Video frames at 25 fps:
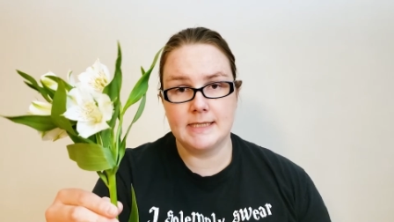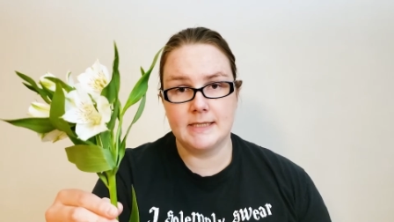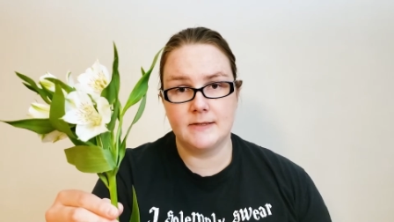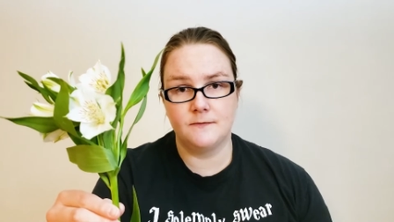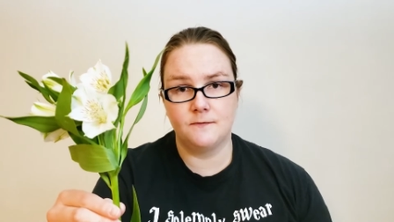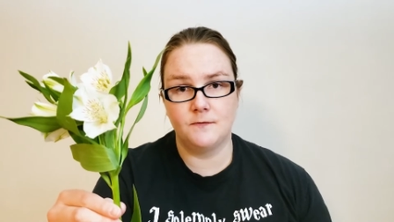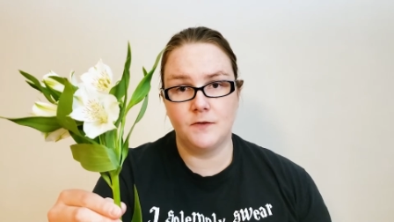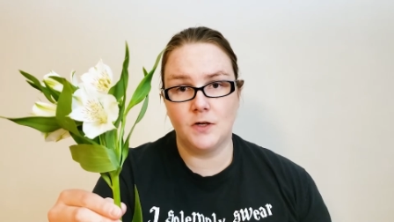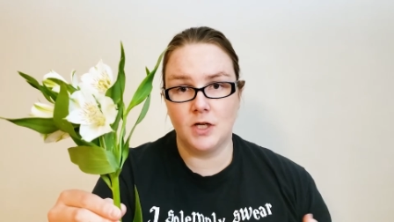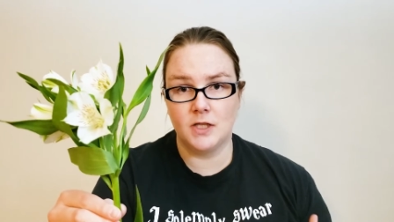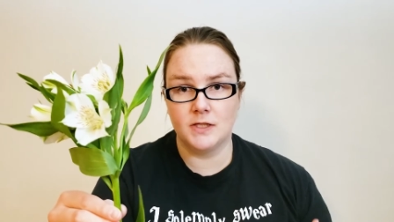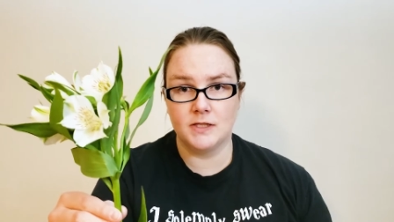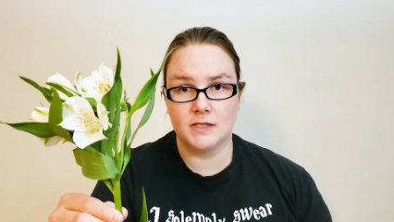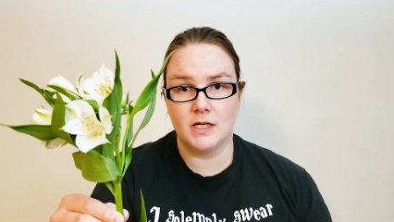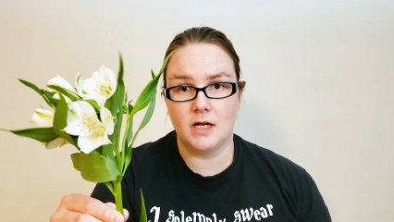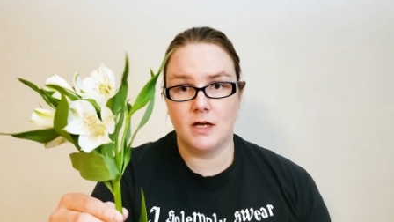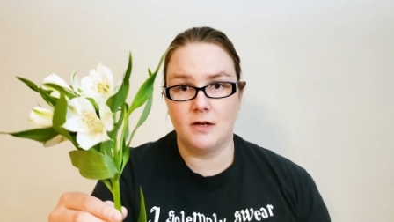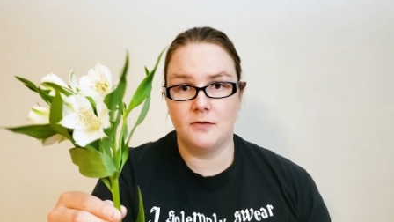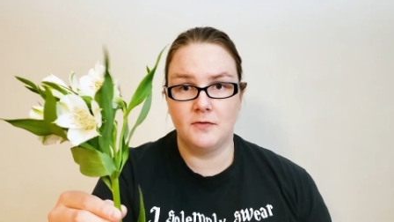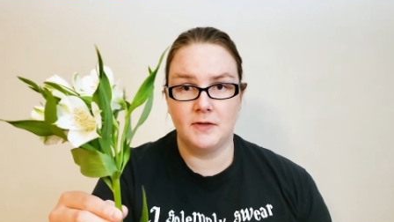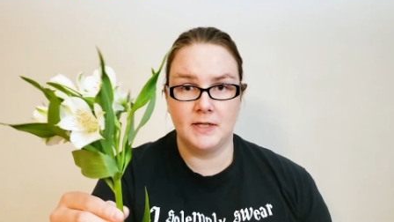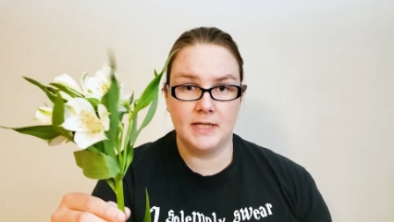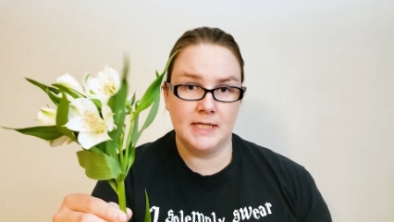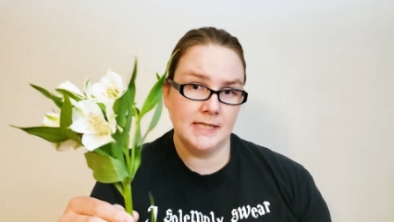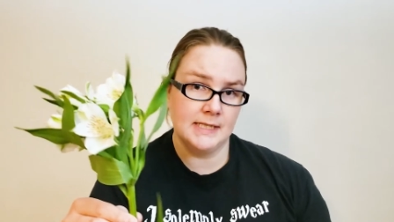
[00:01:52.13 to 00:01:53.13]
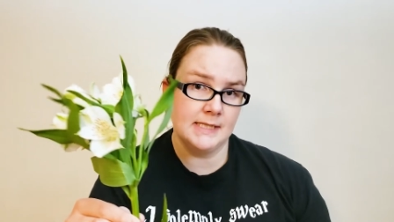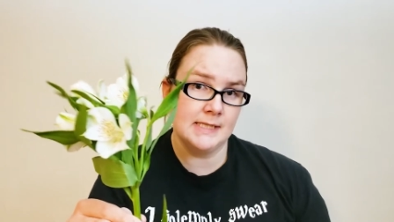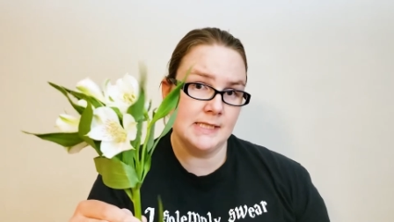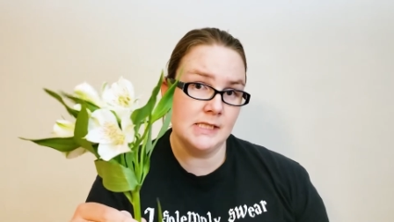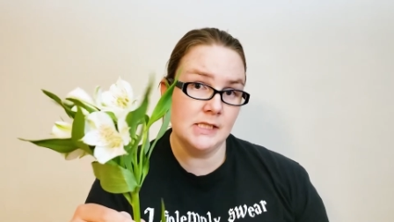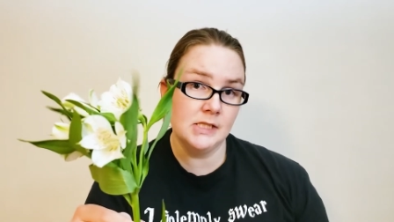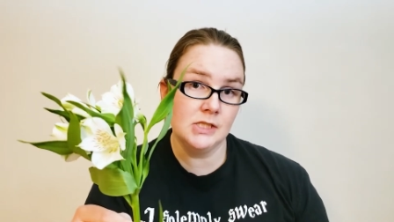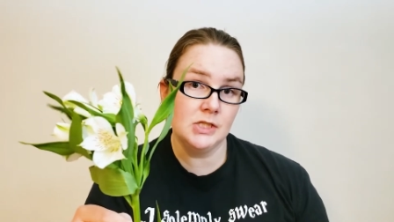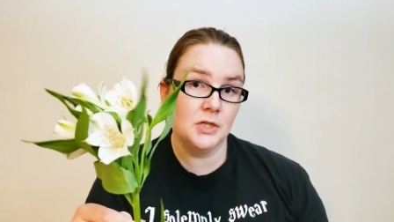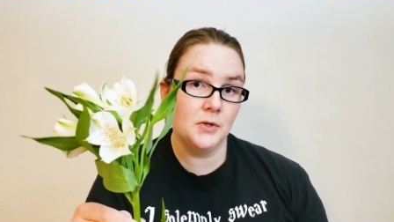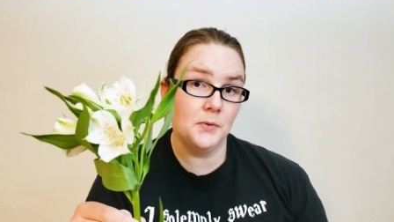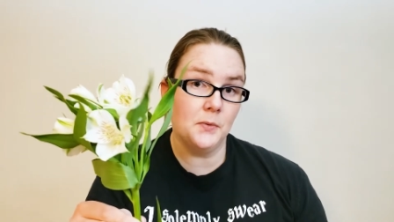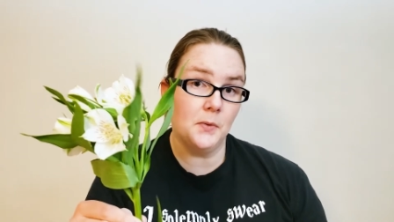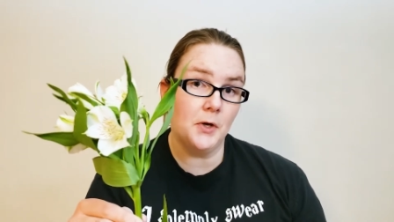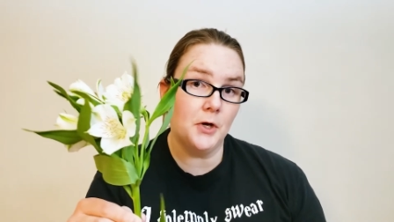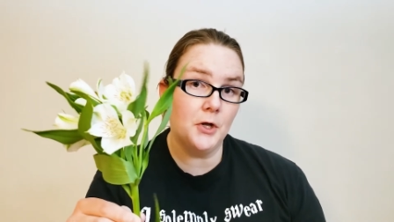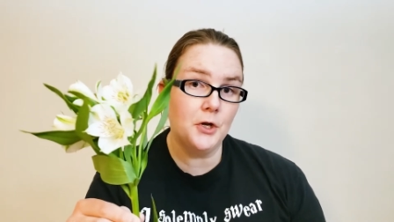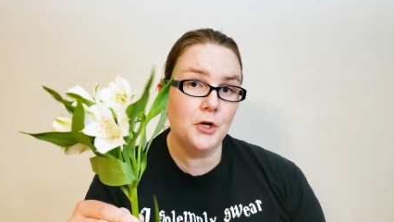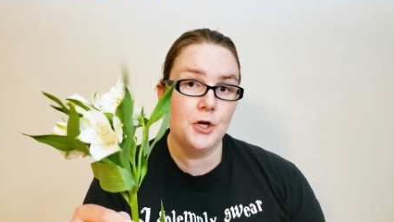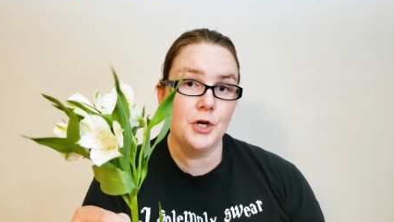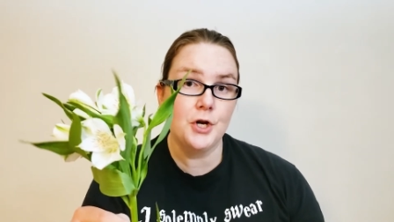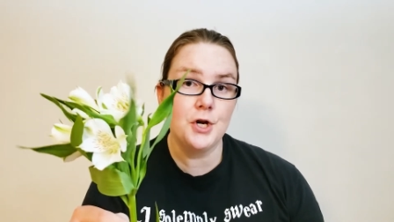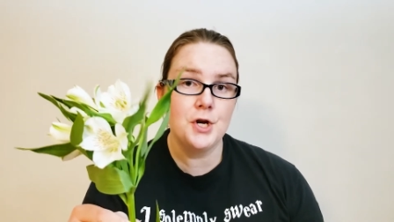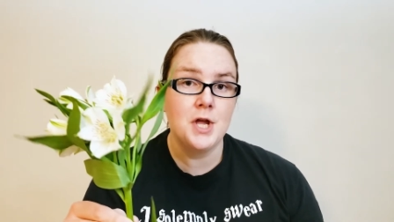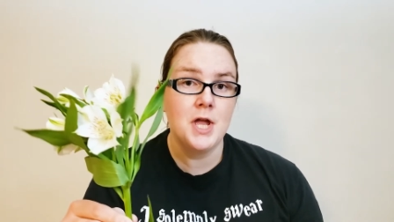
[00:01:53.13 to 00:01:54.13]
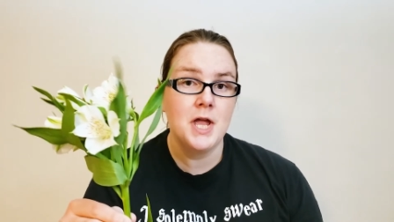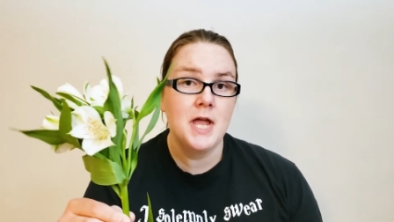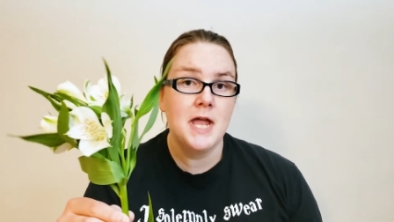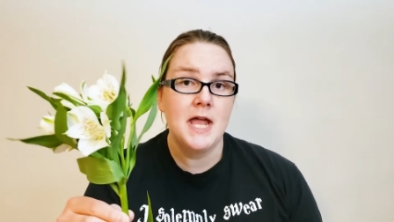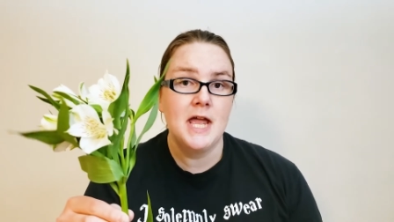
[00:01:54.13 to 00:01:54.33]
falls off and gets into the water,